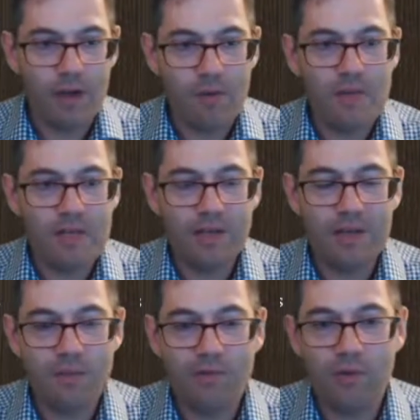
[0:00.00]

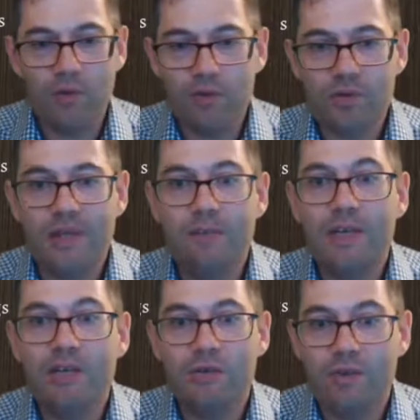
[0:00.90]
Immediately before launching,
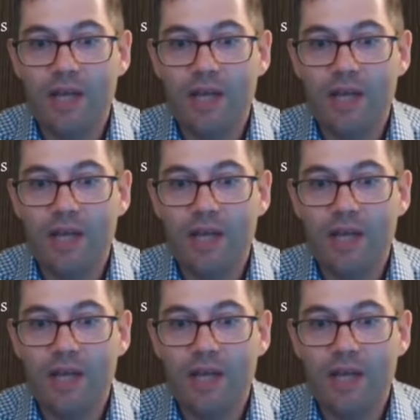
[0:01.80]
make sure